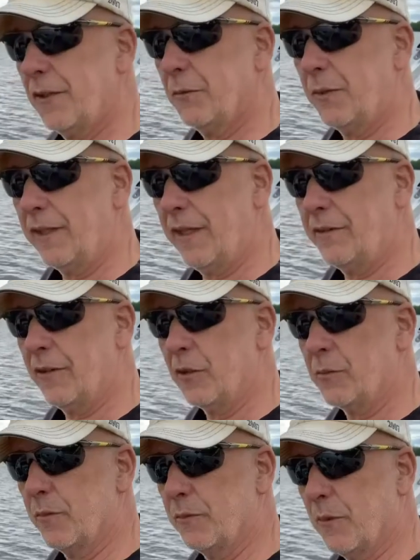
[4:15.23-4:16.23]
when the engine is
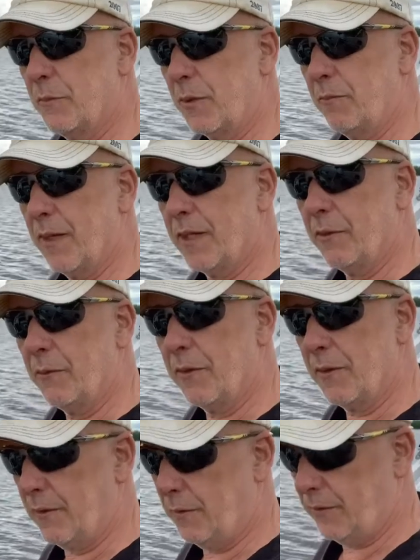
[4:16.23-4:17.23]
performing better with
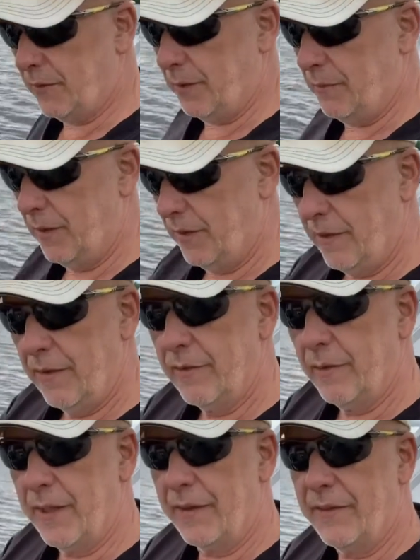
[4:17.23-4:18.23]
the nose up.
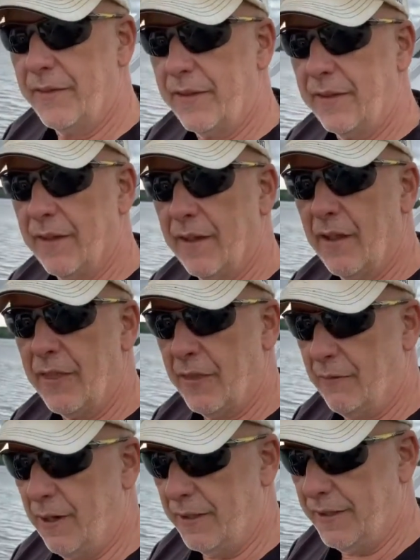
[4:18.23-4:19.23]
So that's the
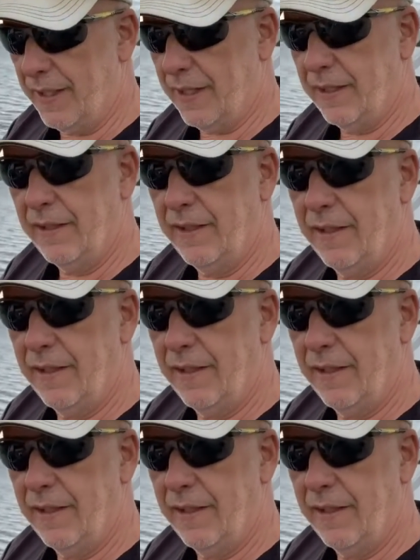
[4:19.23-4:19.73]
uh,